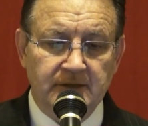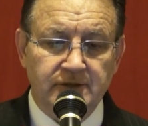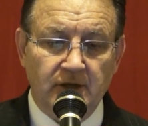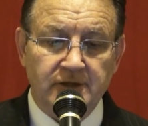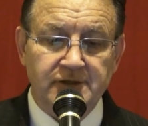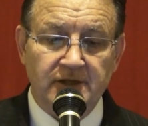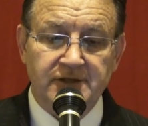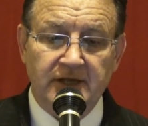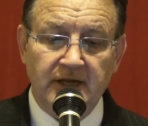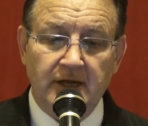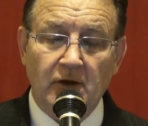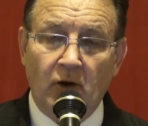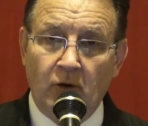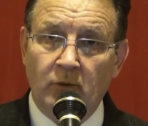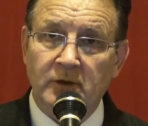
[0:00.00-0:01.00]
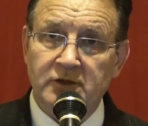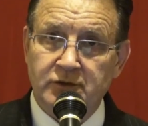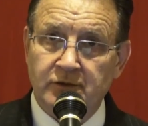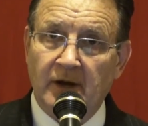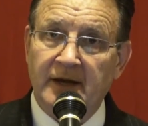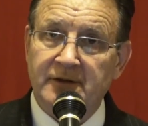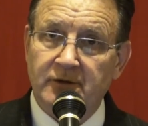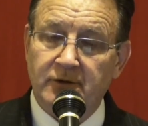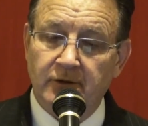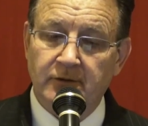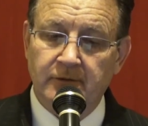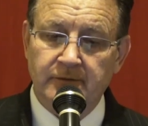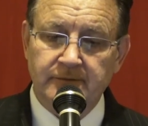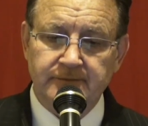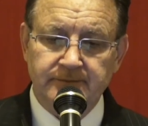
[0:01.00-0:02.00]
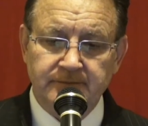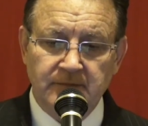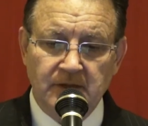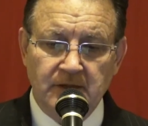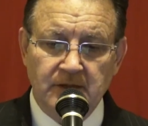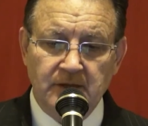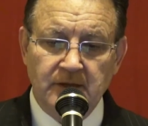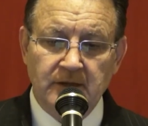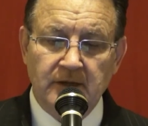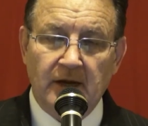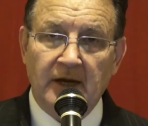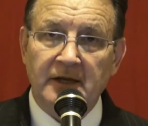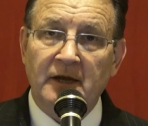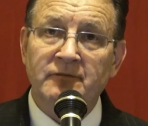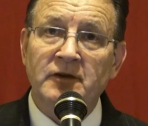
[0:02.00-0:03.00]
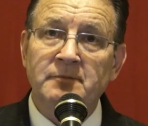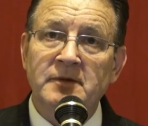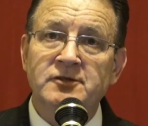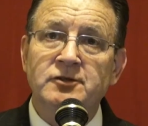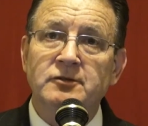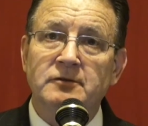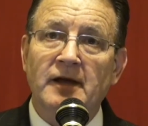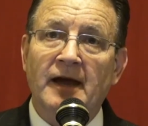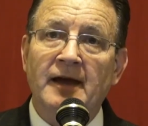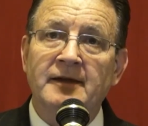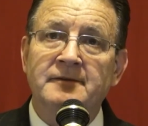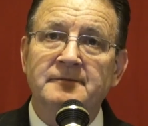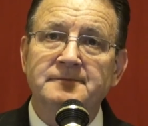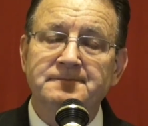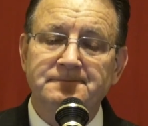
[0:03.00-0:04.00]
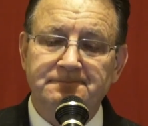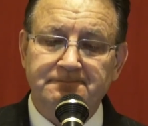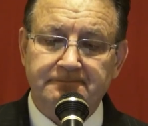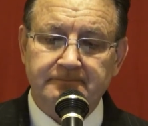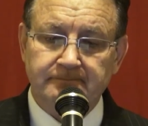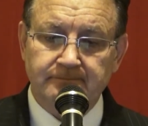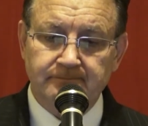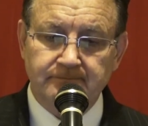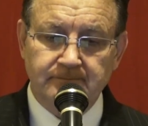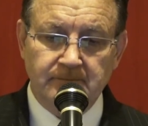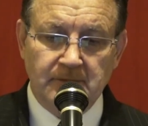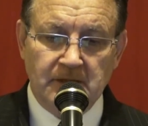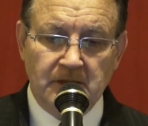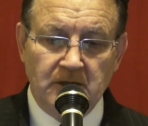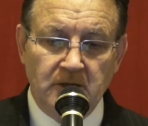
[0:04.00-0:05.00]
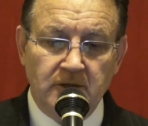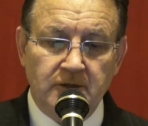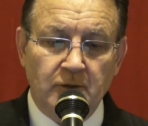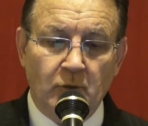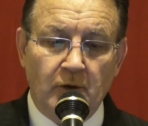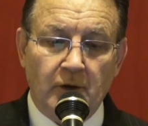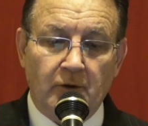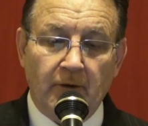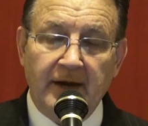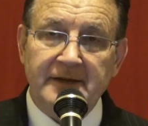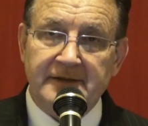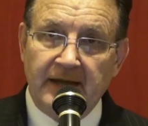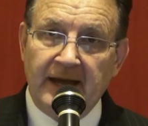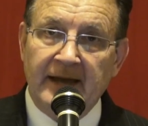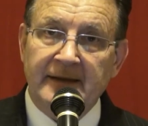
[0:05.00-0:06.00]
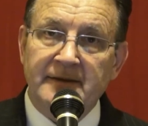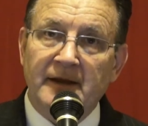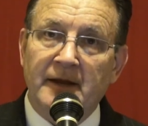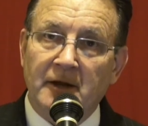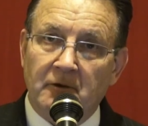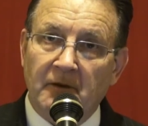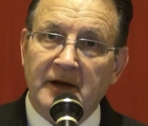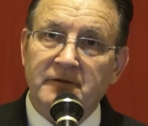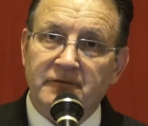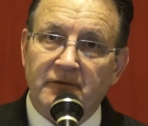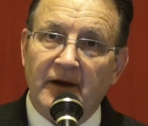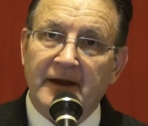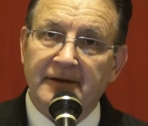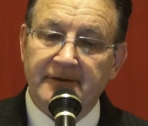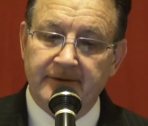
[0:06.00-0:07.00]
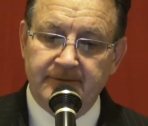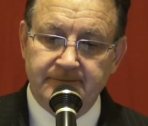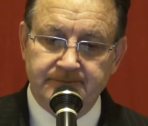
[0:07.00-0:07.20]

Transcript: just as he always tried to do. I love and miss you, Dad. You were a great dad and a great friend.